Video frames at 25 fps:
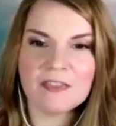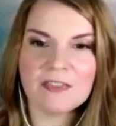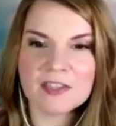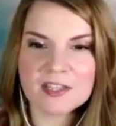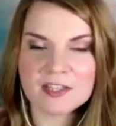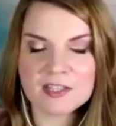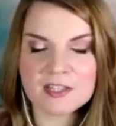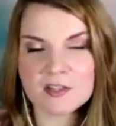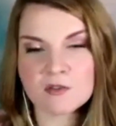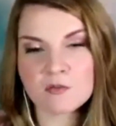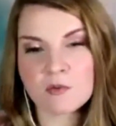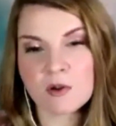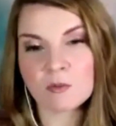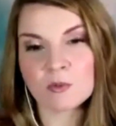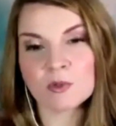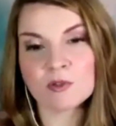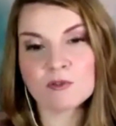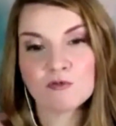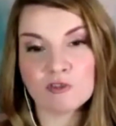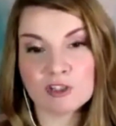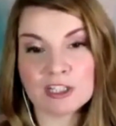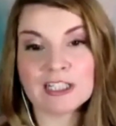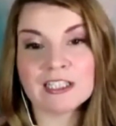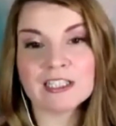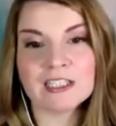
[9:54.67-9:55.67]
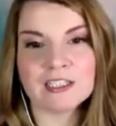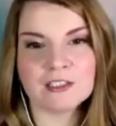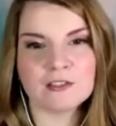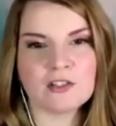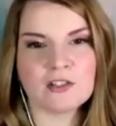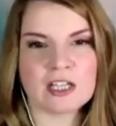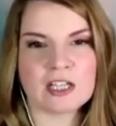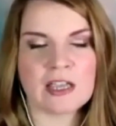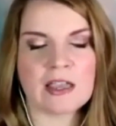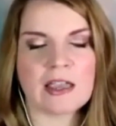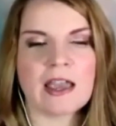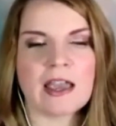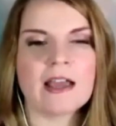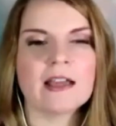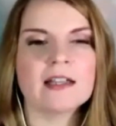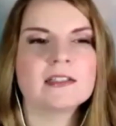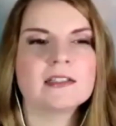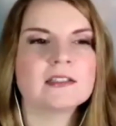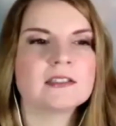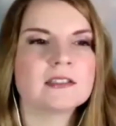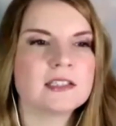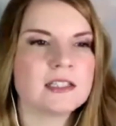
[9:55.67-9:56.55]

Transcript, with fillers: and this is when we're really looking at